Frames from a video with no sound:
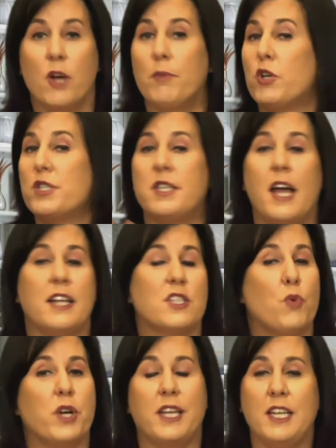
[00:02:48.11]
because
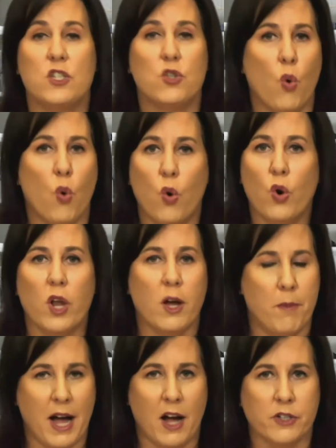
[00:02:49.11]
that's what he's all
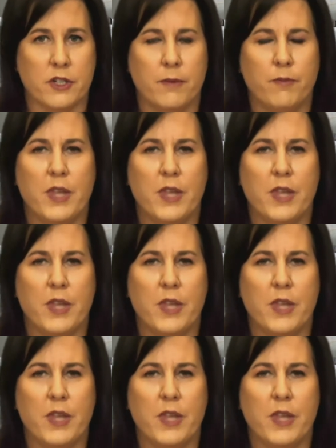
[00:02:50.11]
about.